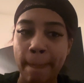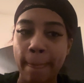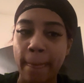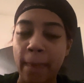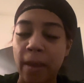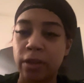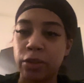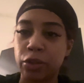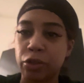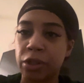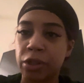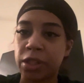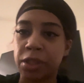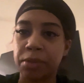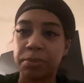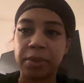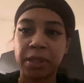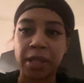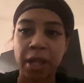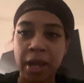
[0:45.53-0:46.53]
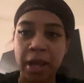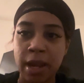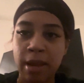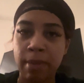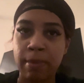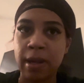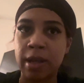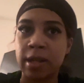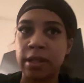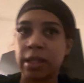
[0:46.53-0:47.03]
and drink some tea
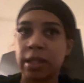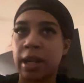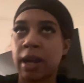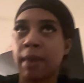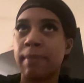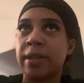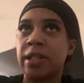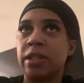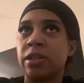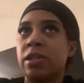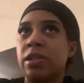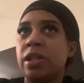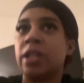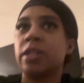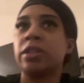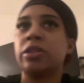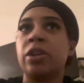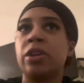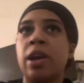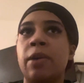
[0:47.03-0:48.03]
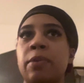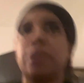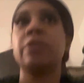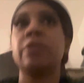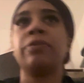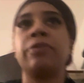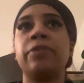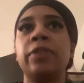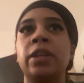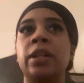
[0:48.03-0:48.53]
because, like I mentioned yesterday, I
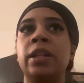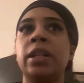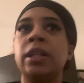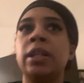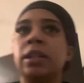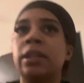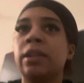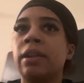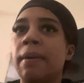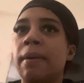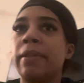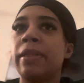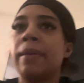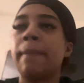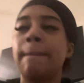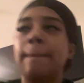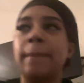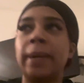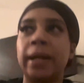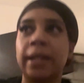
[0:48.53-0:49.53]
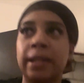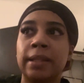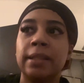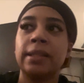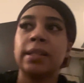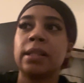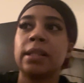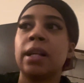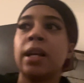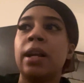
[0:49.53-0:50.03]
wasn't feeling the best.
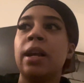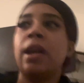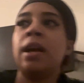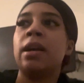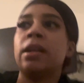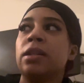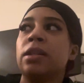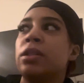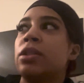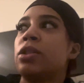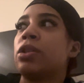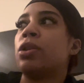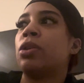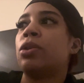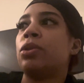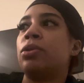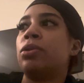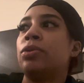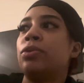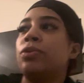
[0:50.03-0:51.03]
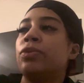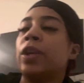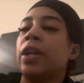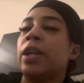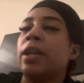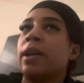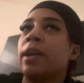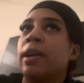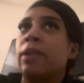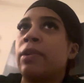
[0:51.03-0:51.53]
So right
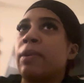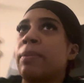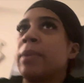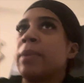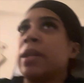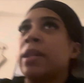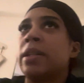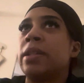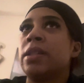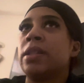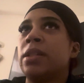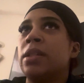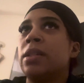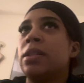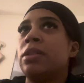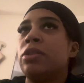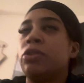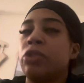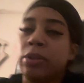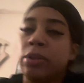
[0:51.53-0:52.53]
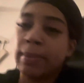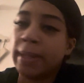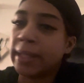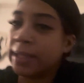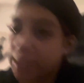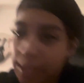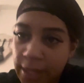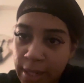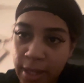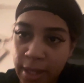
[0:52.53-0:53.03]
now I'm gonna drink my
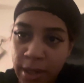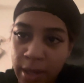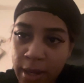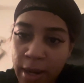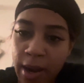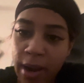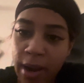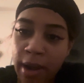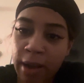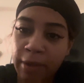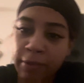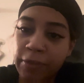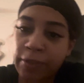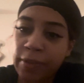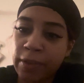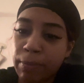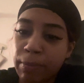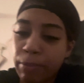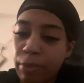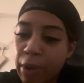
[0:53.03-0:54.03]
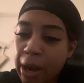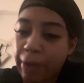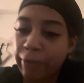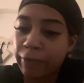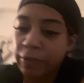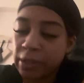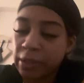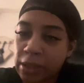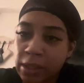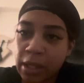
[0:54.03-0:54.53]
tea, have some
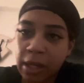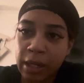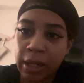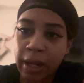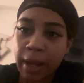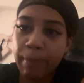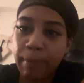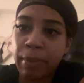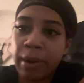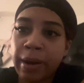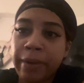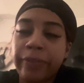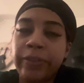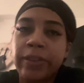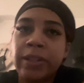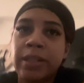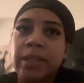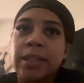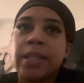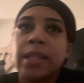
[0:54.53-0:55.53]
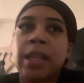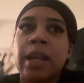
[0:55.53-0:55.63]
breakfast, like a light breakfast,